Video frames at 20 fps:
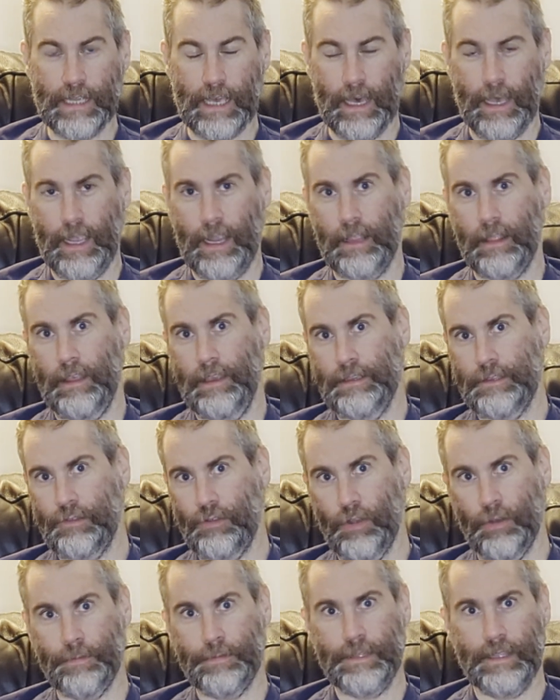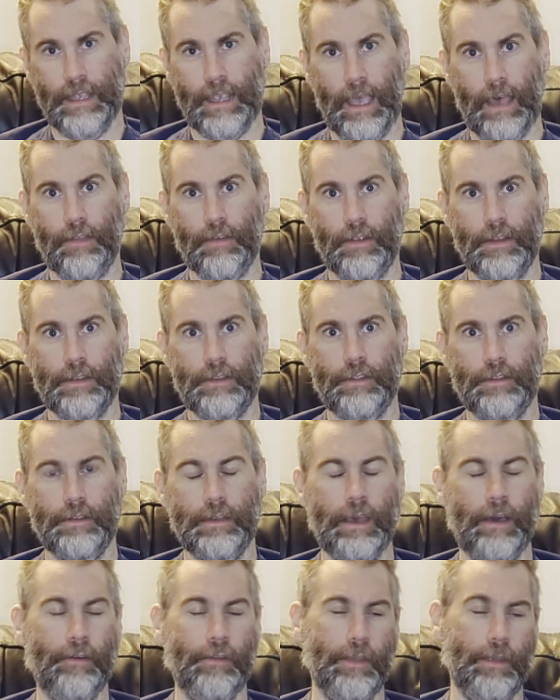tying these tropes together into
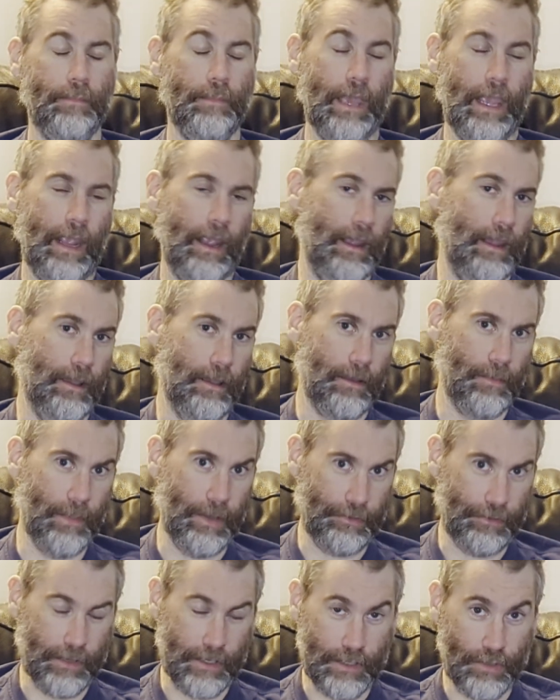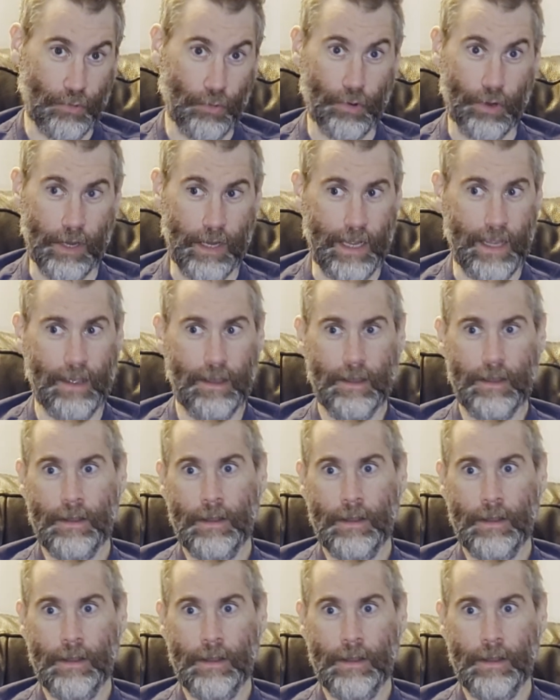making a compelling story,